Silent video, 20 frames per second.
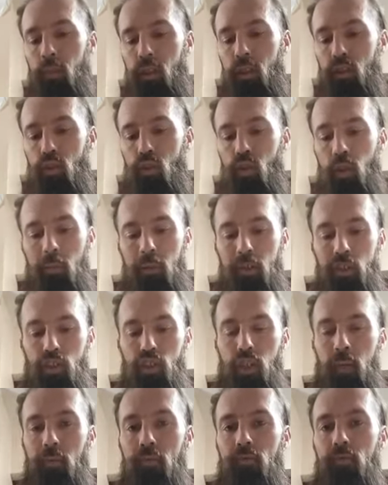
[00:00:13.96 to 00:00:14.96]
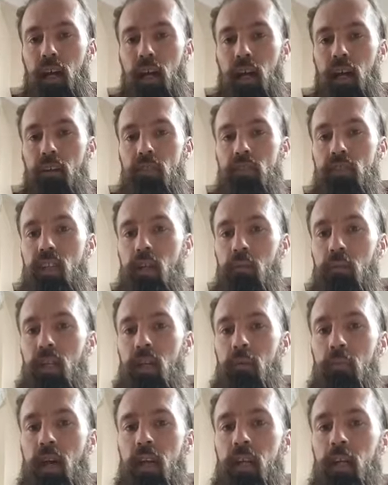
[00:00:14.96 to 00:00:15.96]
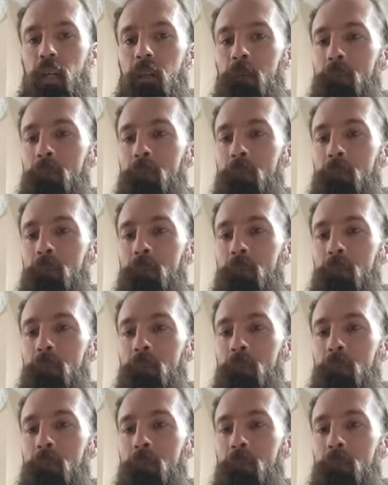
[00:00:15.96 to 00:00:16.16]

to do. I'm about to drop a five, ten minute banger